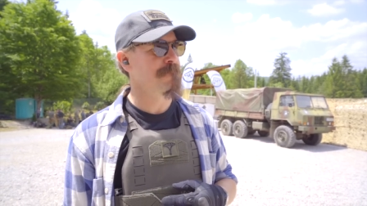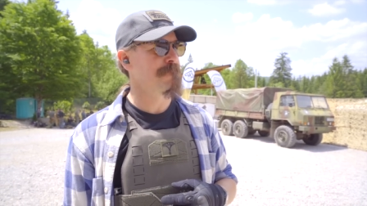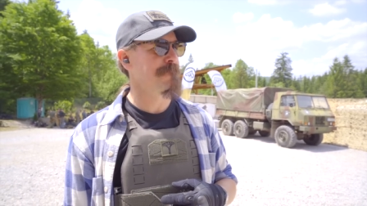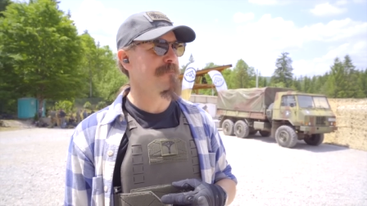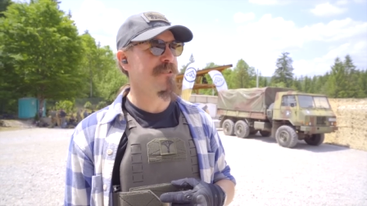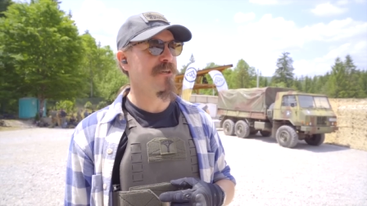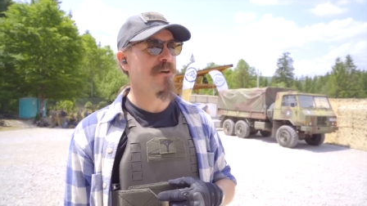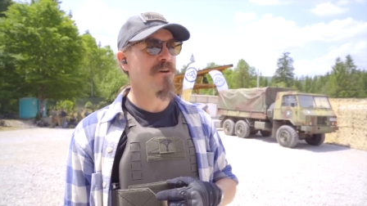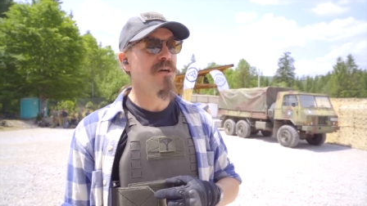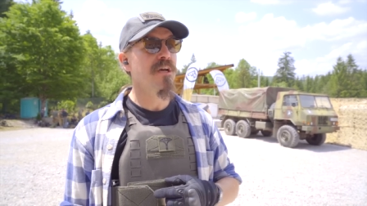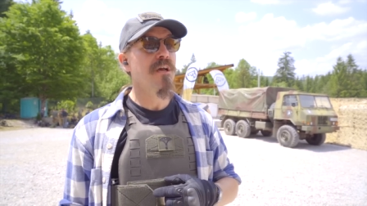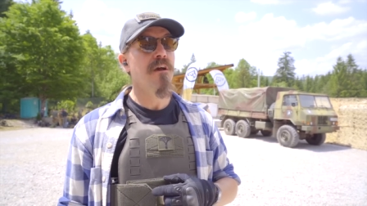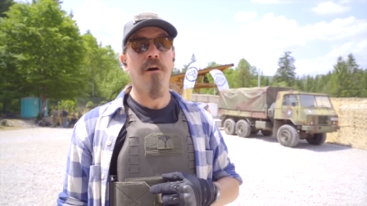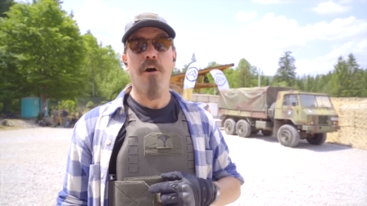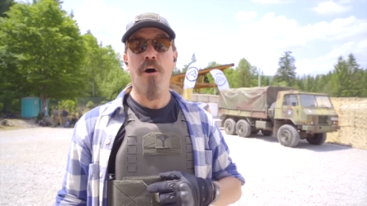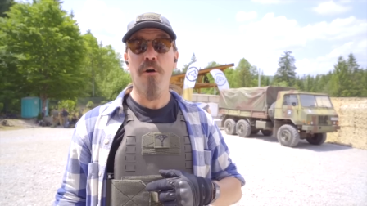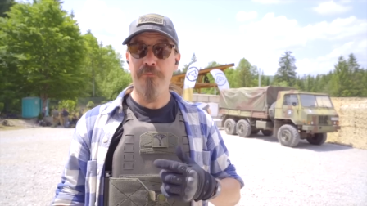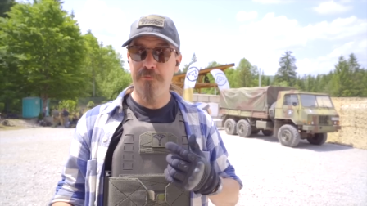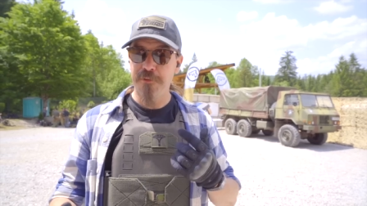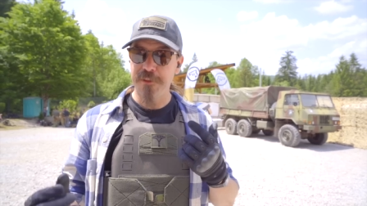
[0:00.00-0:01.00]
So
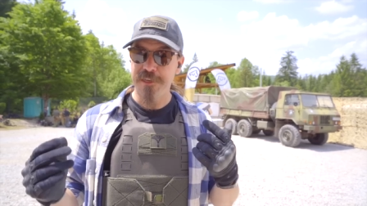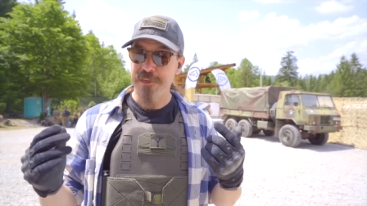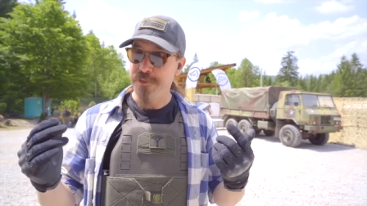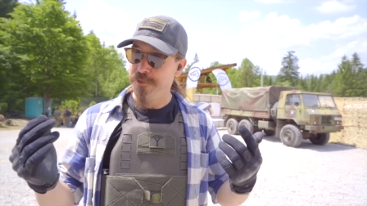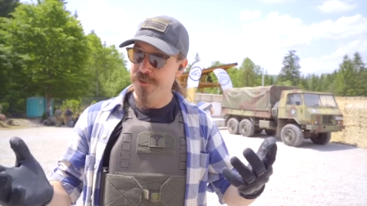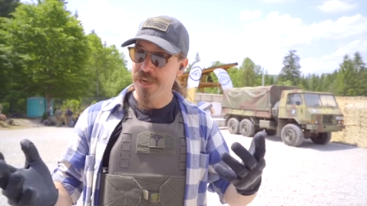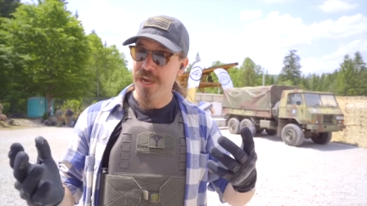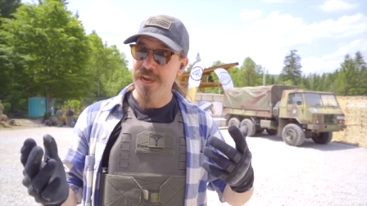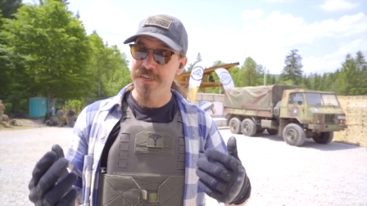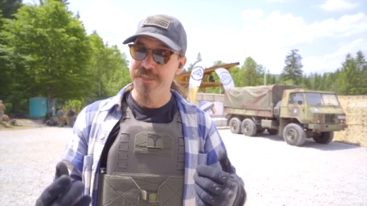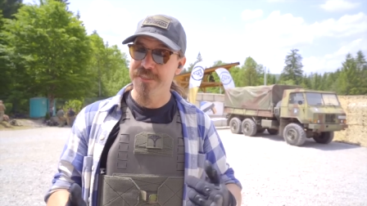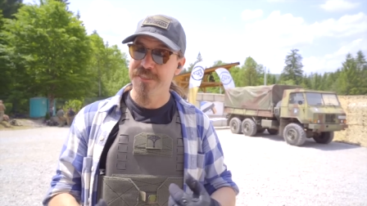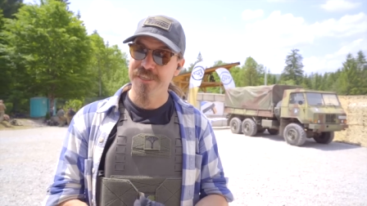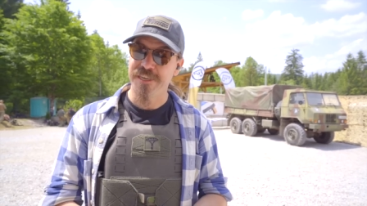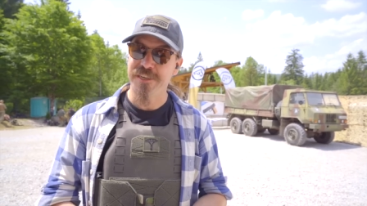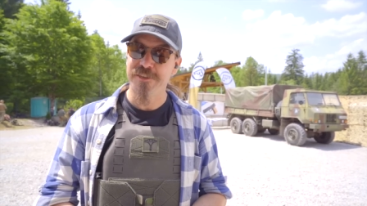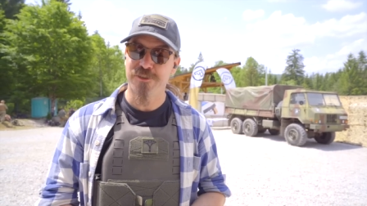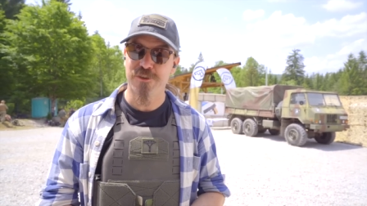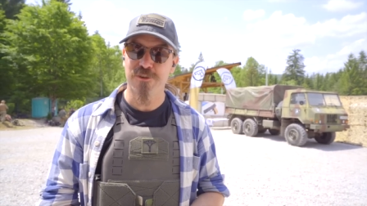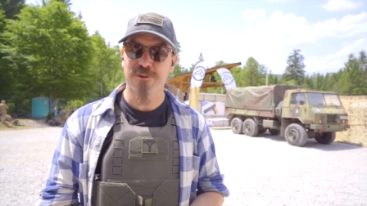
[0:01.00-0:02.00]
hopefully you guys
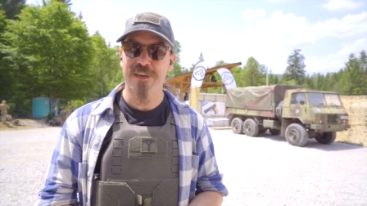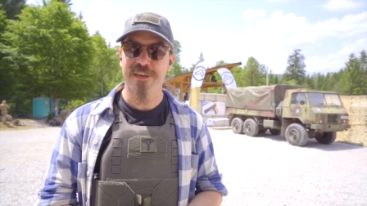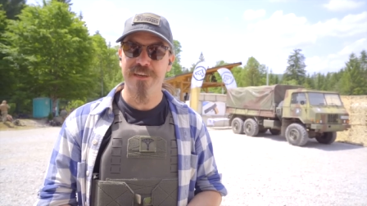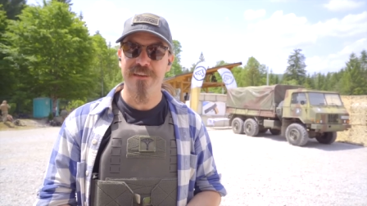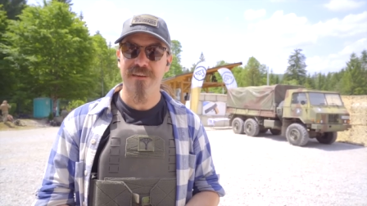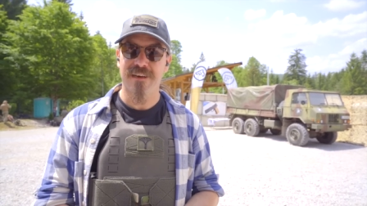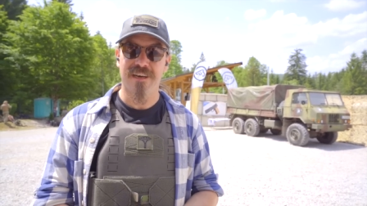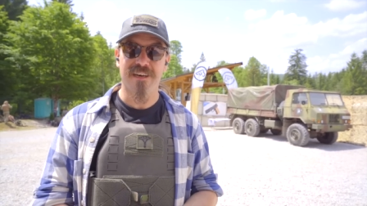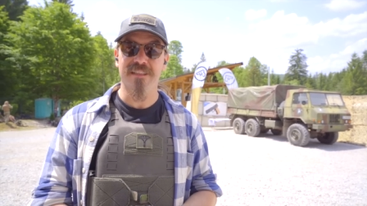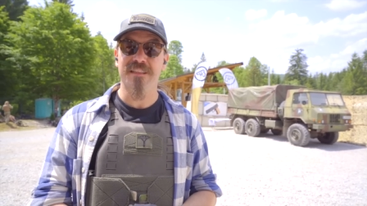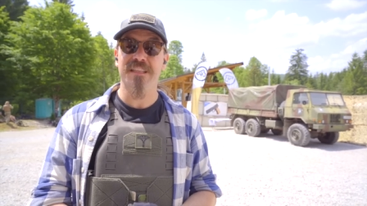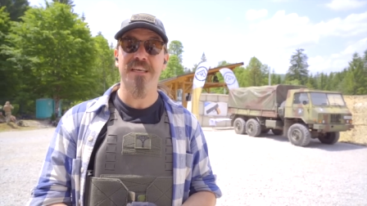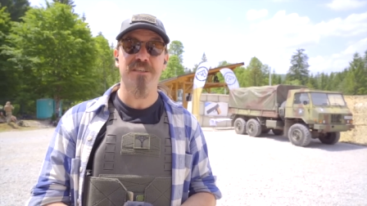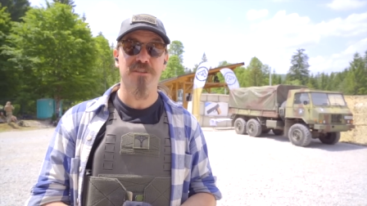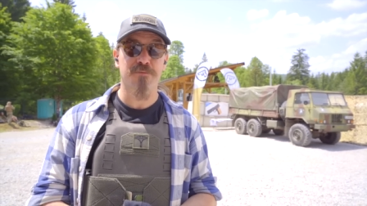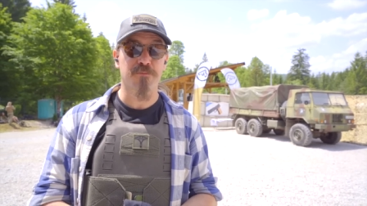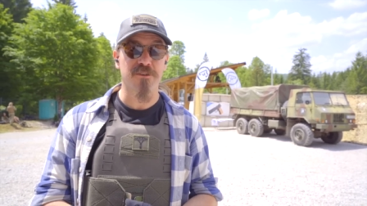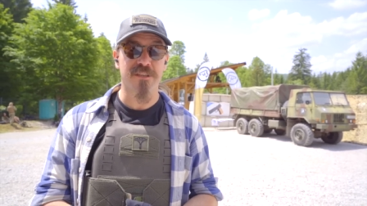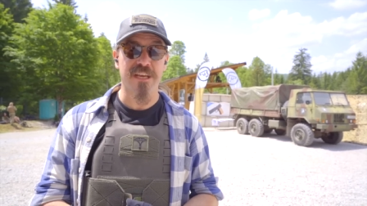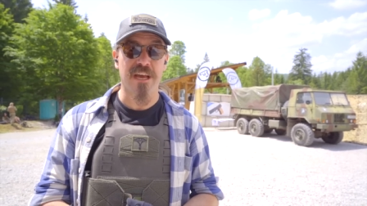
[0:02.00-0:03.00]
enjoyed uh,
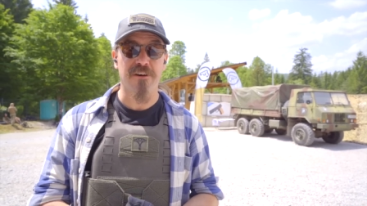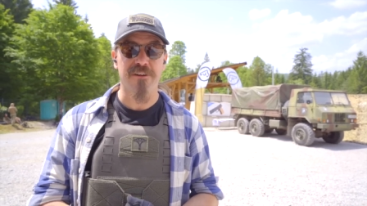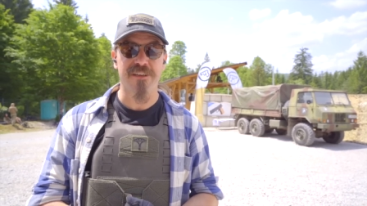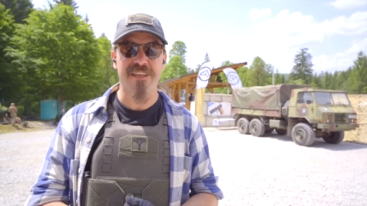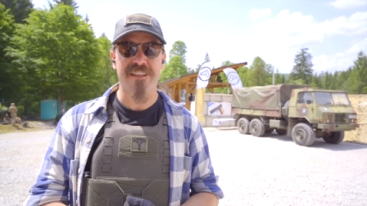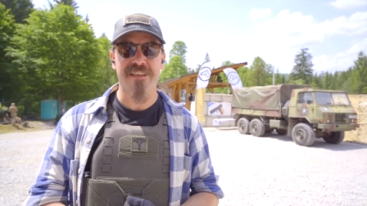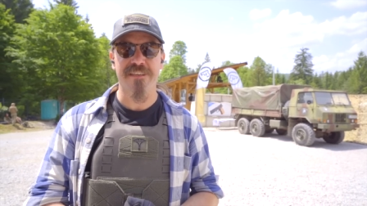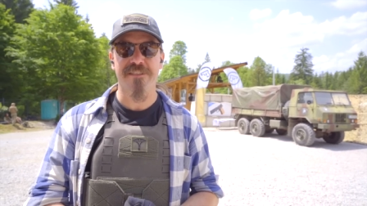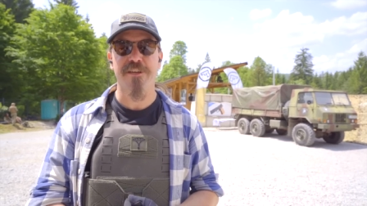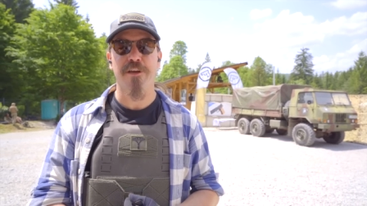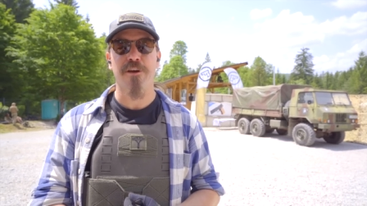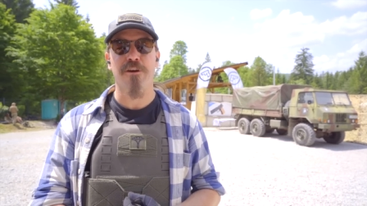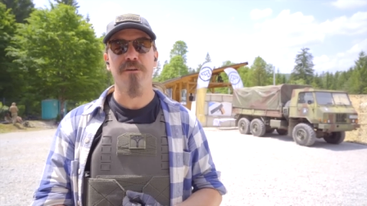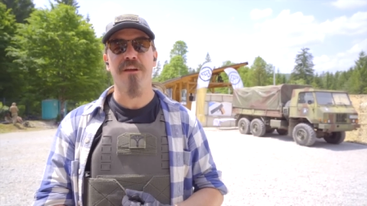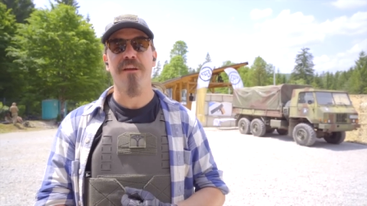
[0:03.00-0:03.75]
Lynx brutality this year.